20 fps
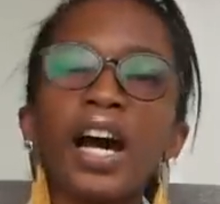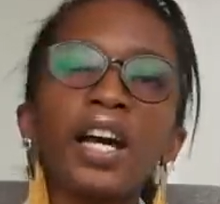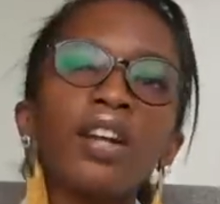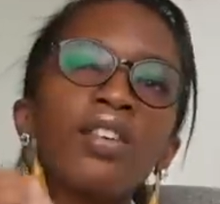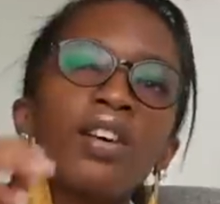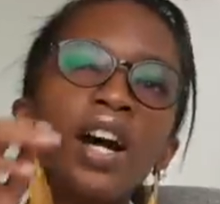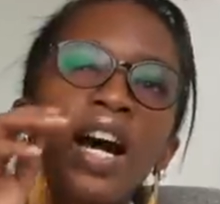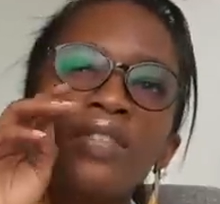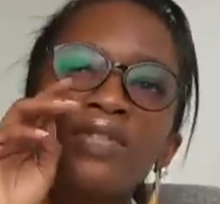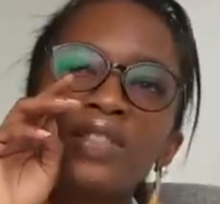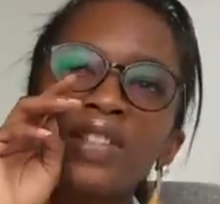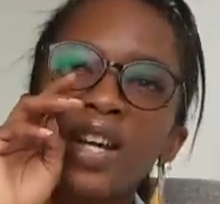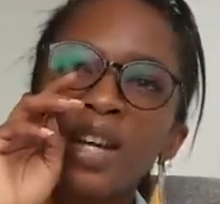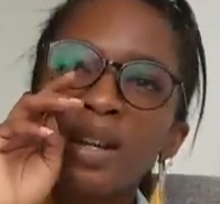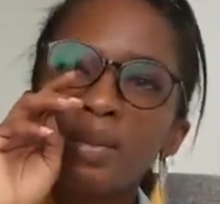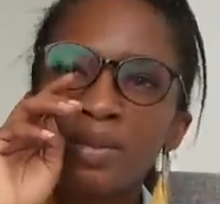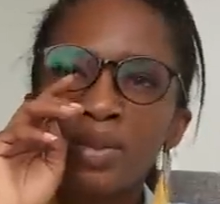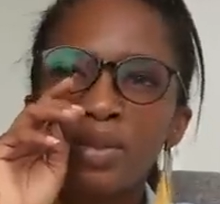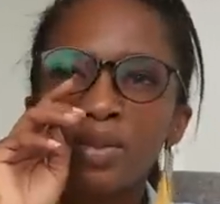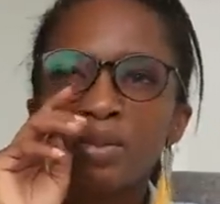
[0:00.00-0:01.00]
I don't have
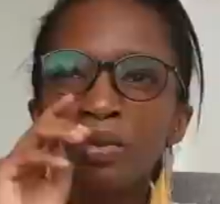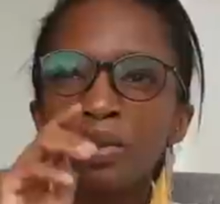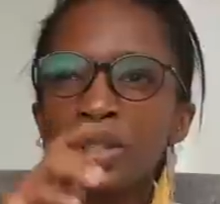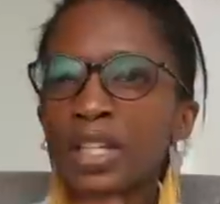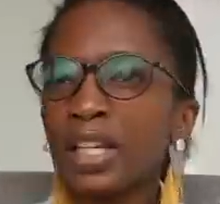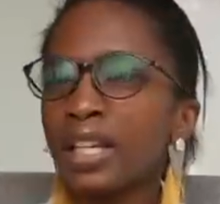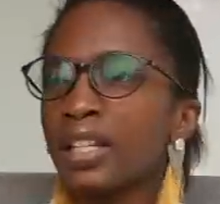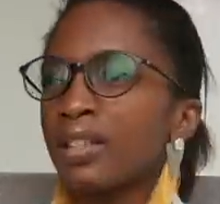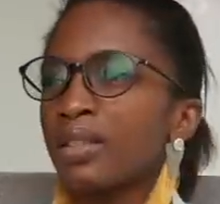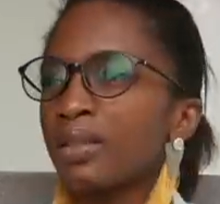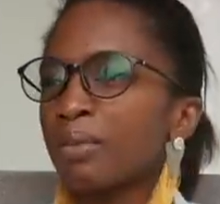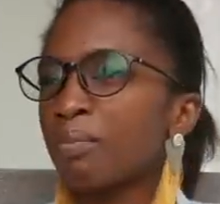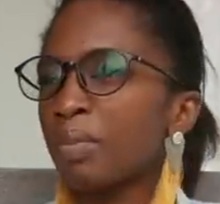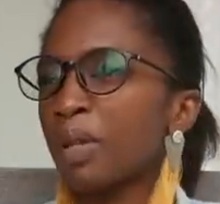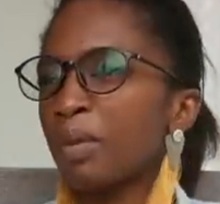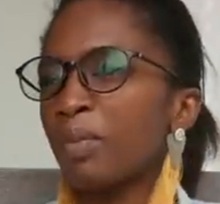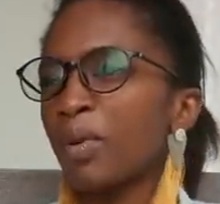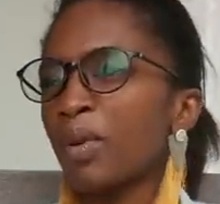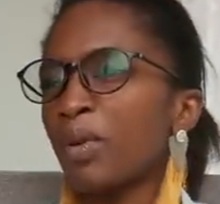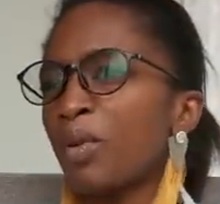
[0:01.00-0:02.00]
time to date
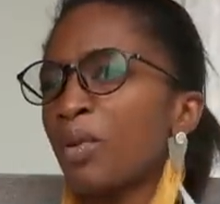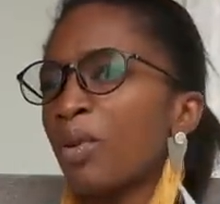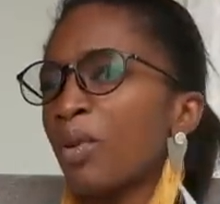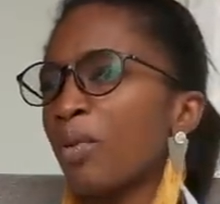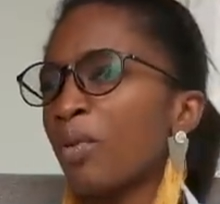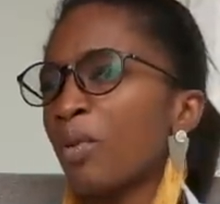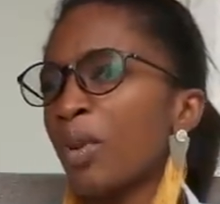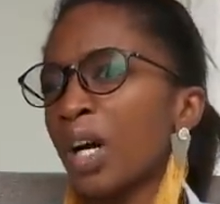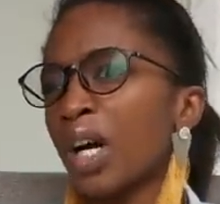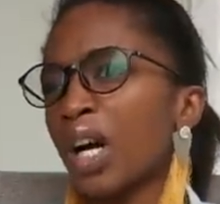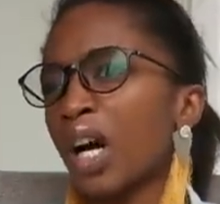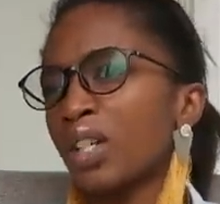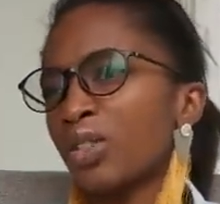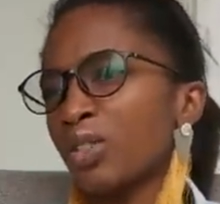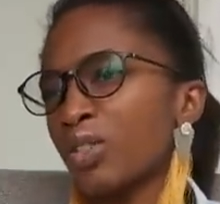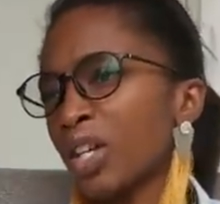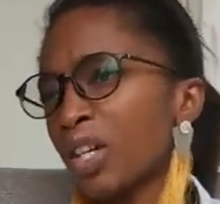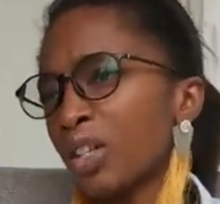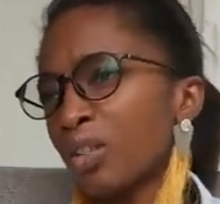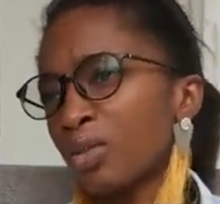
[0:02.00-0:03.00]
people who are
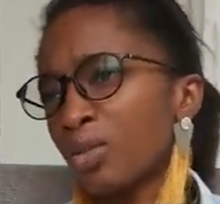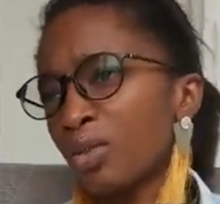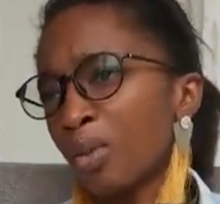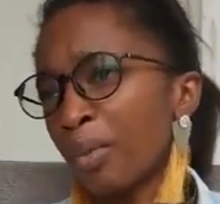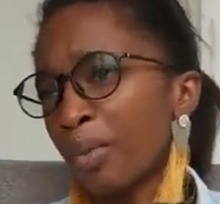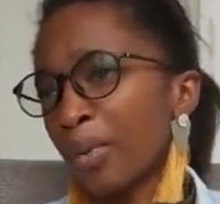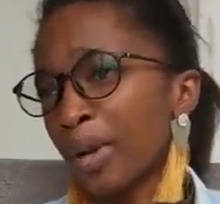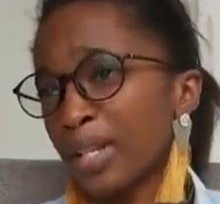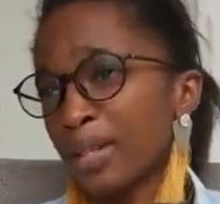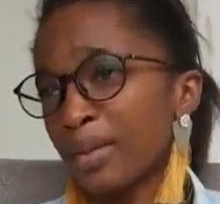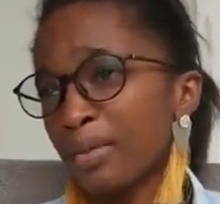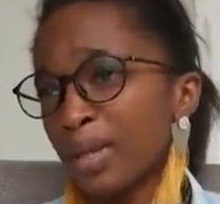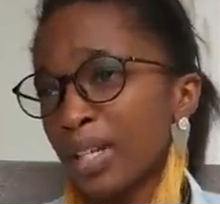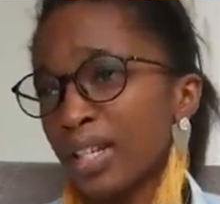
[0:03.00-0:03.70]
trying to oppress me.